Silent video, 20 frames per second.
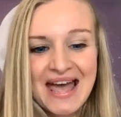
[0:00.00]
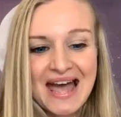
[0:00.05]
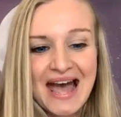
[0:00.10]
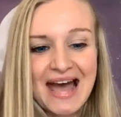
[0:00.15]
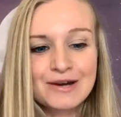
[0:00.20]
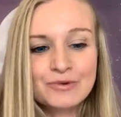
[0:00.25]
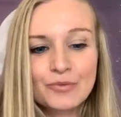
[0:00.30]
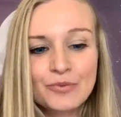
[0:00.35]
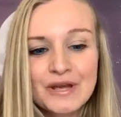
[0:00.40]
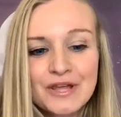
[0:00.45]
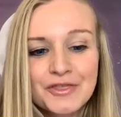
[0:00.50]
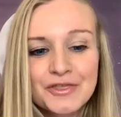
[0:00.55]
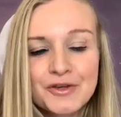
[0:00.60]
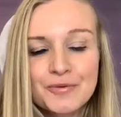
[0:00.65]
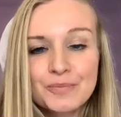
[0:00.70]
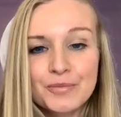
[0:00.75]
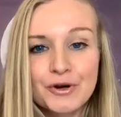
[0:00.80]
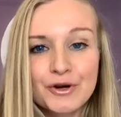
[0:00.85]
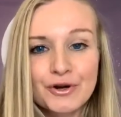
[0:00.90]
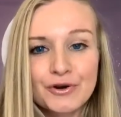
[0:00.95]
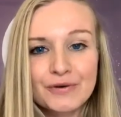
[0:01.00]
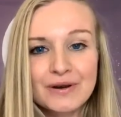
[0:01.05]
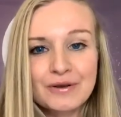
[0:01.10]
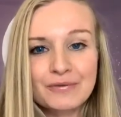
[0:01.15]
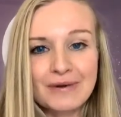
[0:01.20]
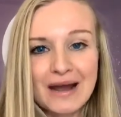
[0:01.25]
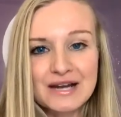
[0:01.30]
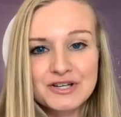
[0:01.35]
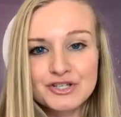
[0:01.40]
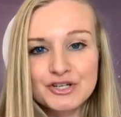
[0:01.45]
And with the Mercury
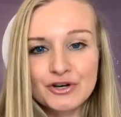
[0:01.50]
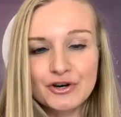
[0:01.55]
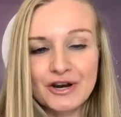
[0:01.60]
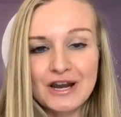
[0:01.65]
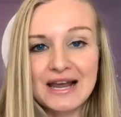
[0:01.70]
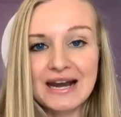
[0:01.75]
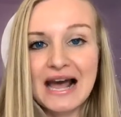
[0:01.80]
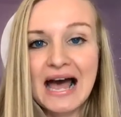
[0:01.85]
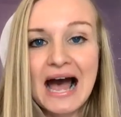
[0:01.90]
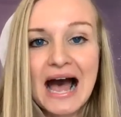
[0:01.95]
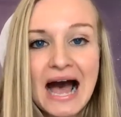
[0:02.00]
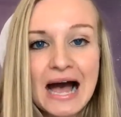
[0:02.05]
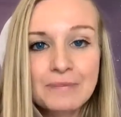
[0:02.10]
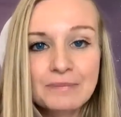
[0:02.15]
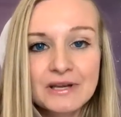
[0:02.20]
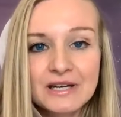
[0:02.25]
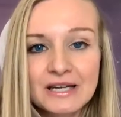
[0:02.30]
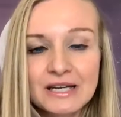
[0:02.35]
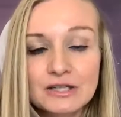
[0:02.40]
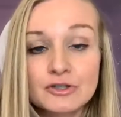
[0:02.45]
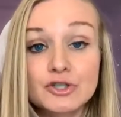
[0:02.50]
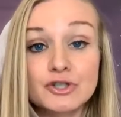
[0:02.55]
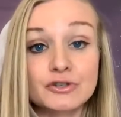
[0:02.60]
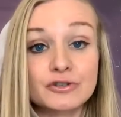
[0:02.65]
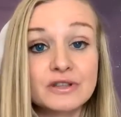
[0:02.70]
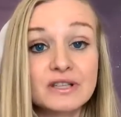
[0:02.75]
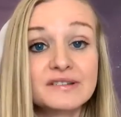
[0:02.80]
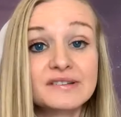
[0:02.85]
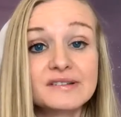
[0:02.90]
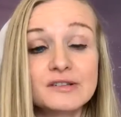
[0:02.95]
retrograde happening during
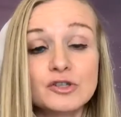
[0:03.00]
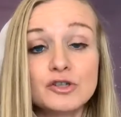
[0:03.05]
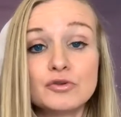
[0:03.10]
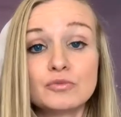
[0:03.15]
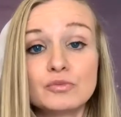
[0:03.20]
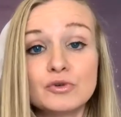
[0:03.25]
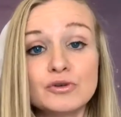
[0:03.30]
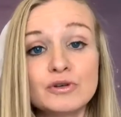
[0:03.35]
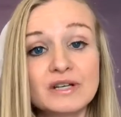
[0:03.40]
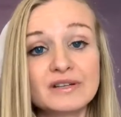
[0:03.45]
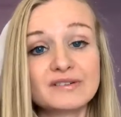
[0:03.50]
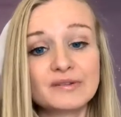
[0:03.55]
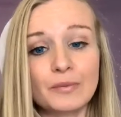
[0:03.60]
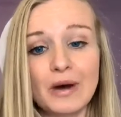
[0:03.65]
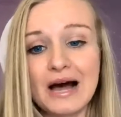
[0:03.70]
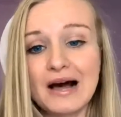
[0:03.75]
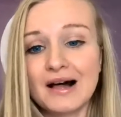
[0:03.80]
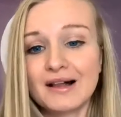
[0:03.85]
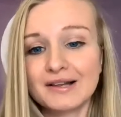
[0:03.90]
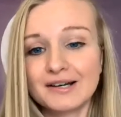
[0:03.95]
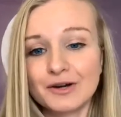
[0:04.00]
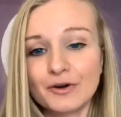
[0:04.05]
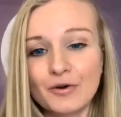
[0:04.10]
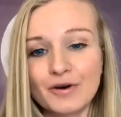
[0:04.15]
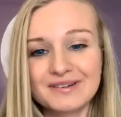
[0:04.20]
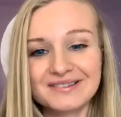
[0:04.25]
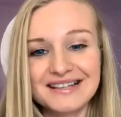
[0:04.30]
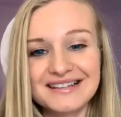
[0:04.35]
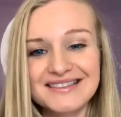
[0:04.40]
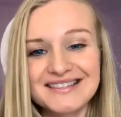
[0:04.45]
this new moon as well, and of
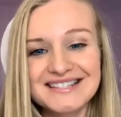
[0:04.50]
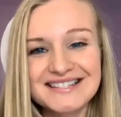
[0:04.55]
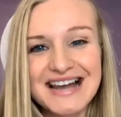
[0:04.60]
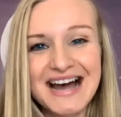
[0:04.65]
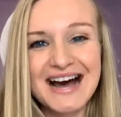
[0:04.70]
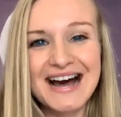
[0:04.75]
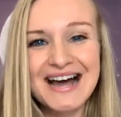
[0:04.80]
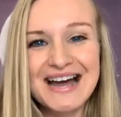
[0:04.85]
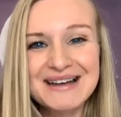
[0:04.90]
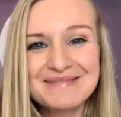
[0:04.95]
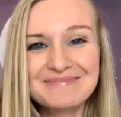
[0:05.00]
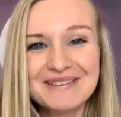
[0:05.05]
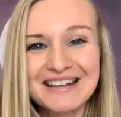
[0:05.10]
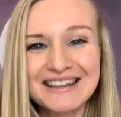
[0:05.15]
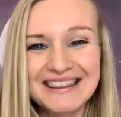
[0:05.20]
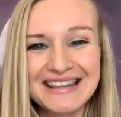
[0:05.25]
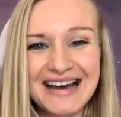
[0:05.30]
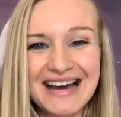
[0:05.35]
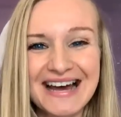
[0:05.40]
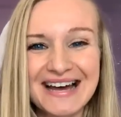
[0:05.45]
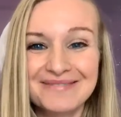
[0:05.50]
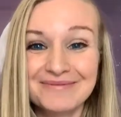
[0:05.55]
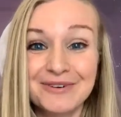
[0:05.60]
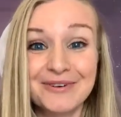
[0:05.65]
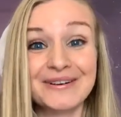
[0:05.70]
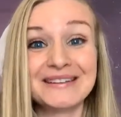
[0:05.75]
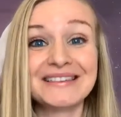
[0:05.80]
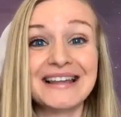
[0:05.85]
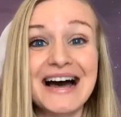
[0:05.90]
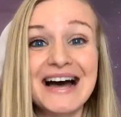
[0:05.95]
course at the time that I'm
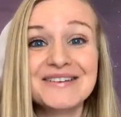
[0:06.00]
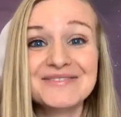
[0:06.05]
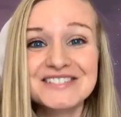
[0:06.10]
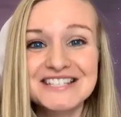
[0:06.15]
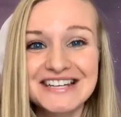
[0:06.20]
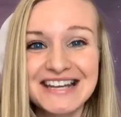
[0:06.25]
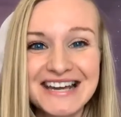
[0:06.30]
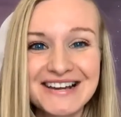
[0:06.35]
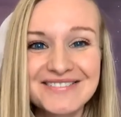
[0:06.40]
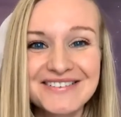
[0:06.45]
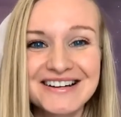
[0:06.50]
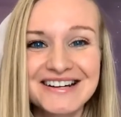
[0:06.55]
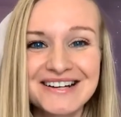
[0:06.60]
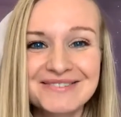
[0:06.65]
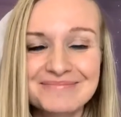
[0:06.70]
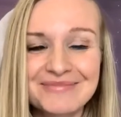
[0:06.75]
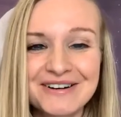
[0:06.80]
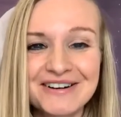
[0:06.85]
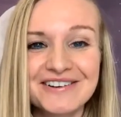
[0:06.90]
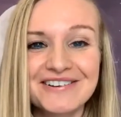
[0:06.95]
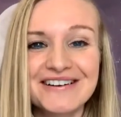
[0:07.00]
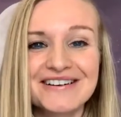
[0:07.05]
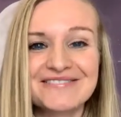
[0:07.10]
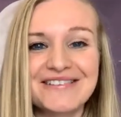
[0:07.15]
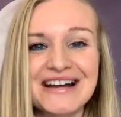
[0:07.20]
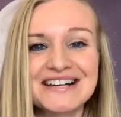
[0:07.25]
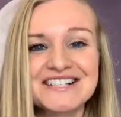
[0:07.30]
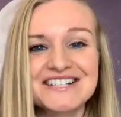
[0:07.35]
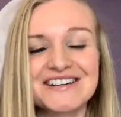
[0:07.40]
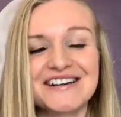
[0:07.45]
going live today, we're in a Mercury
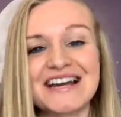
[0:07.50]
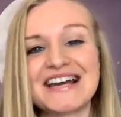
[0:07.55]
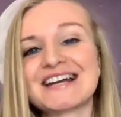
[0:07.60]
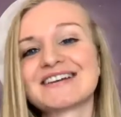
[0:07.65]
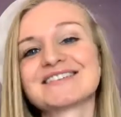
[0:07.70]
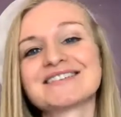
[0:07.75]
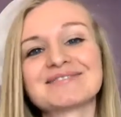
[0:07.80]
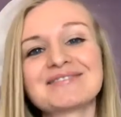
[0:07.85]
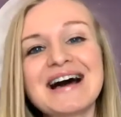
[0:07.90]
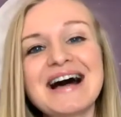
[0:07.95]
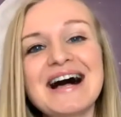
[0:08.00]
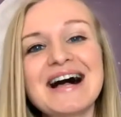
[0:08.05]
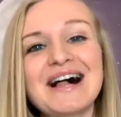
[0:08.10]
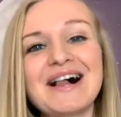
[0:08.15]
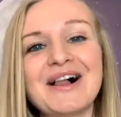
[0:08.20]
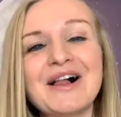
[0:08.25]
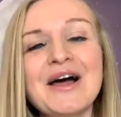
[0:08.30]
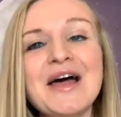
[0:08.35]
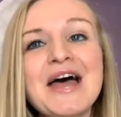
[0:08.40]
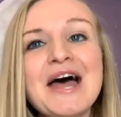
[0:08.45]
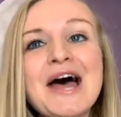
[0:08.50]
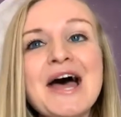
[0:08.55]
retrograde as well.